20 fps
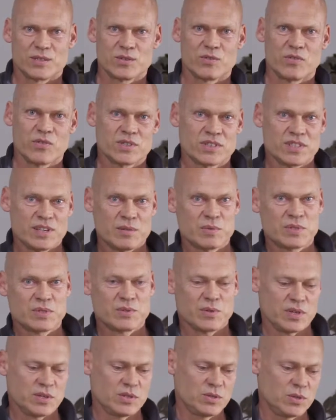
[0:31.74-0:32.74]
the first step is
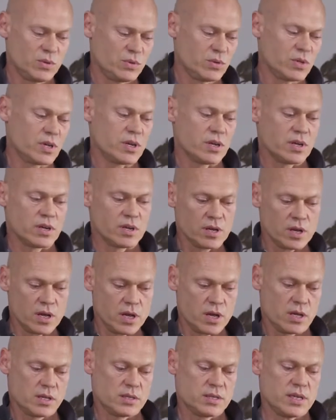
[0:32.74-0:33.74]
going to
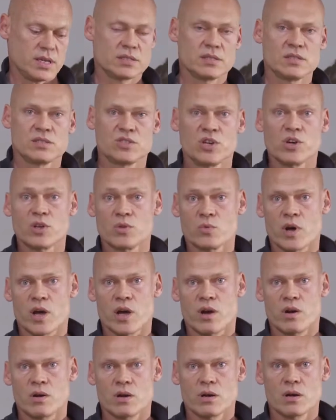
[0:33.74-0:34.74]
take this chicken
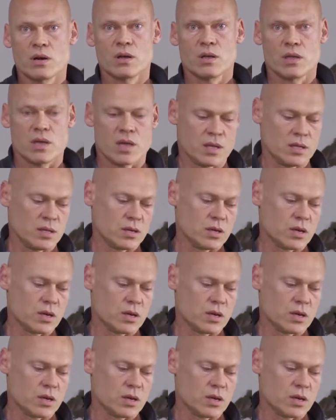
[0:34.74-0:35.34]
wire and